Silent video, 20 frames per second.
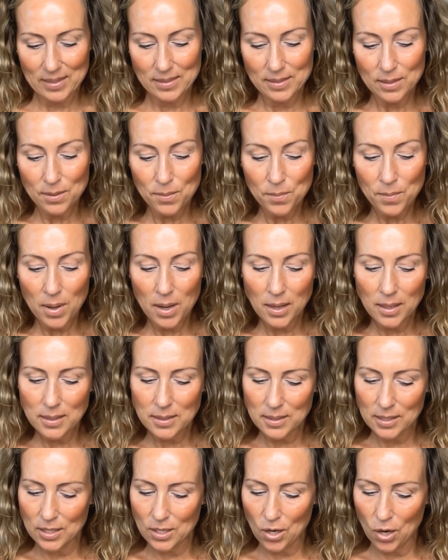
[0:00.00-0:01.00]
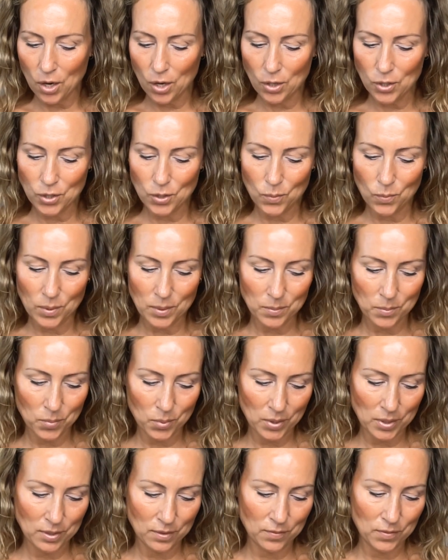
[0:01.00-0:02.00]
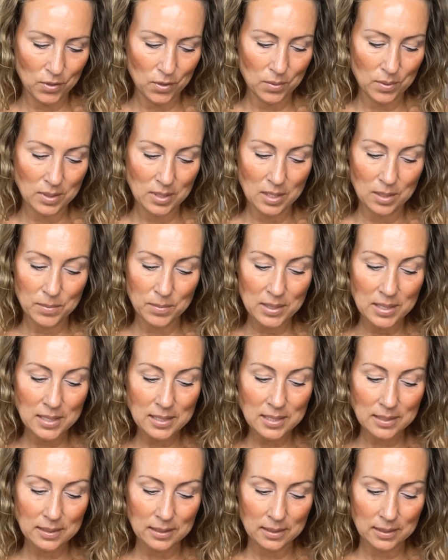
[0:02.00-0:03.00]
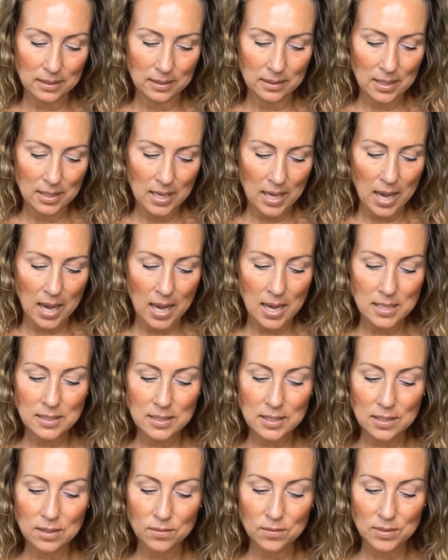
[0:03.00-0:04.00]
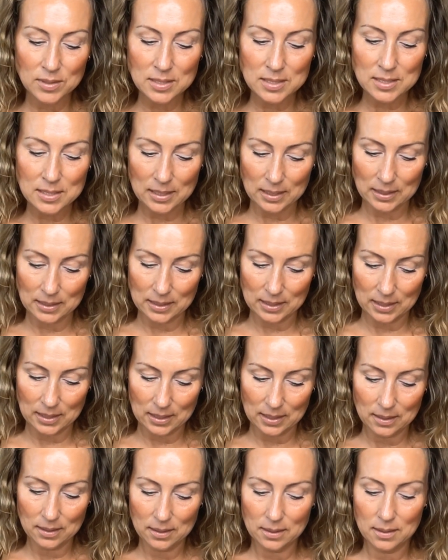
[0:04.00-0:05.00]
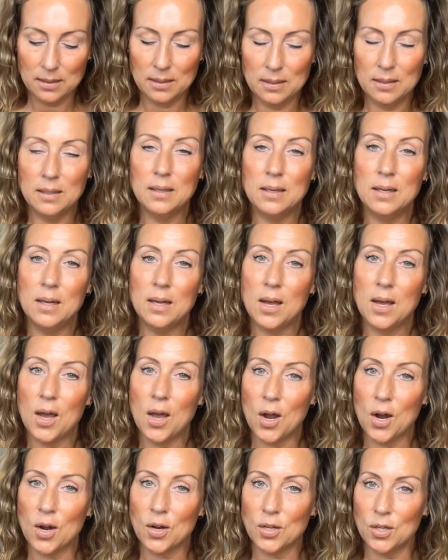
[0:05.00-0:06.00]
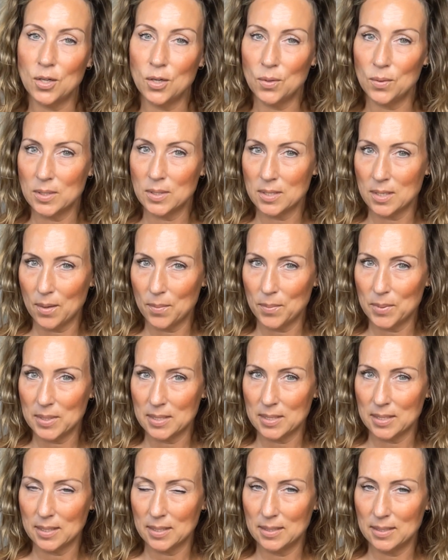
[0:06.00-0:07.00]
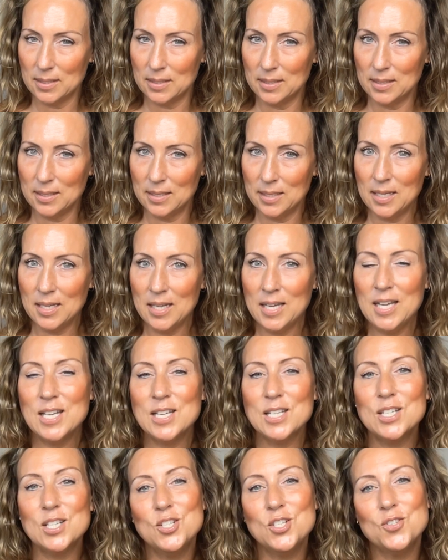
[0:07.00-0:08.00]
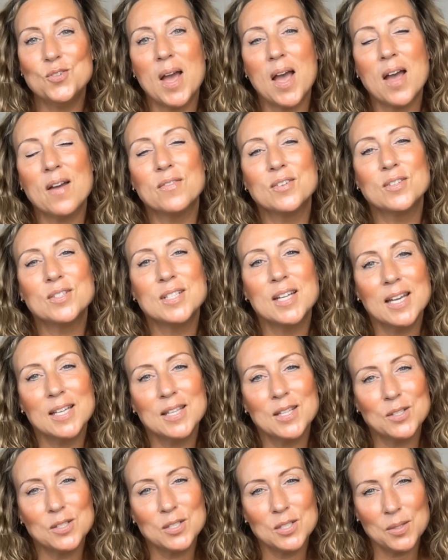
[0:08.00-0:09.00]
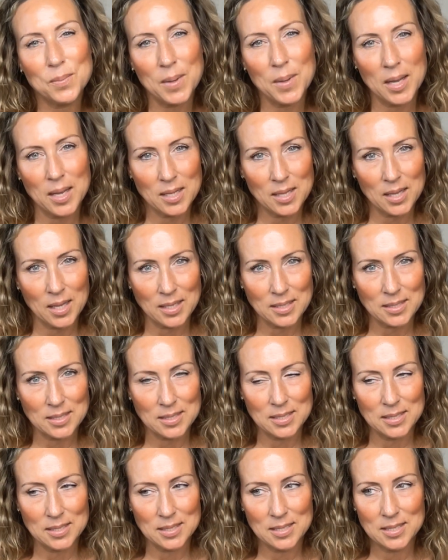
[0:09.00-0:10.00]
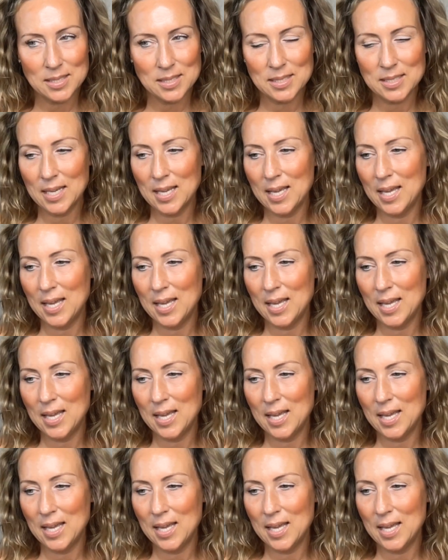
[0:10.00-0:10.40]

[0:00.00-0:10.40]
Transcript: The mind can argue one point of view and then immediately and convincingly argue its opposite. Did you ever take those debate classes